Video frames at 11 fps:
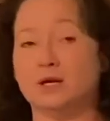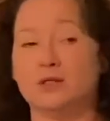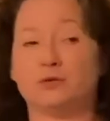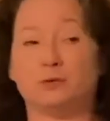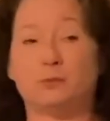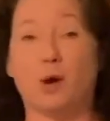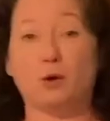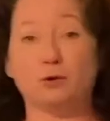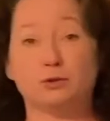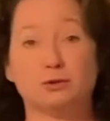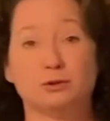through
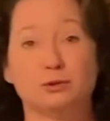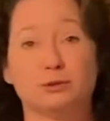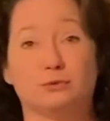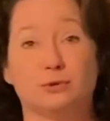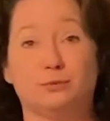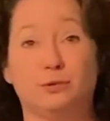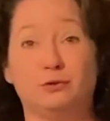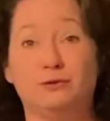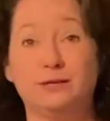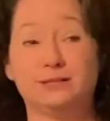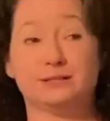posters, through
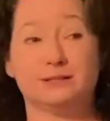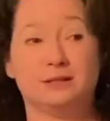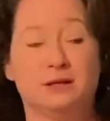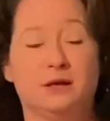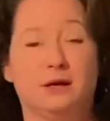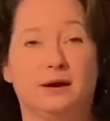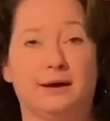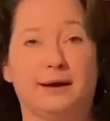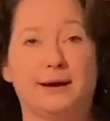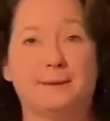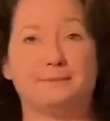movies?
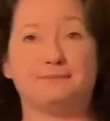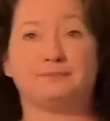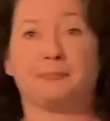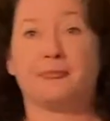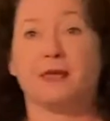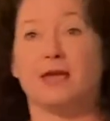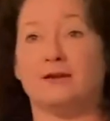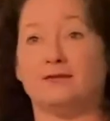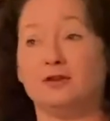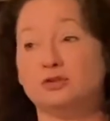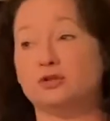
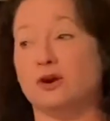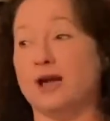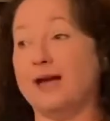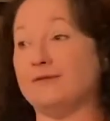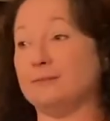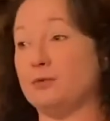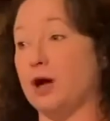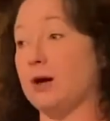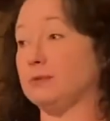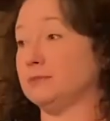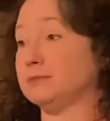If you start having
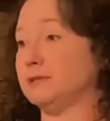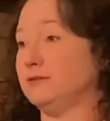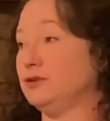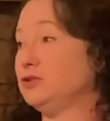problems, if you